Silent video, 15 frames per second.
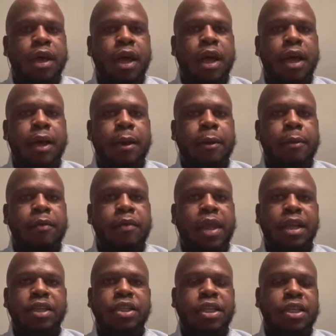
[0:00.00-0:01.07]
Um,
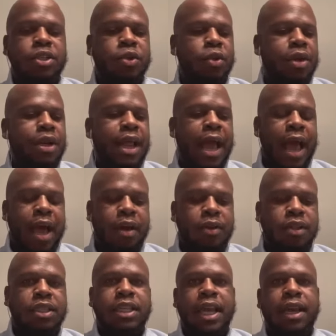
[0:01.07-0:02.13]
and she's doing an
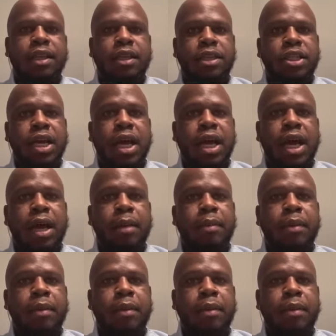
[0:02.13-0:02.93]
outstanding job.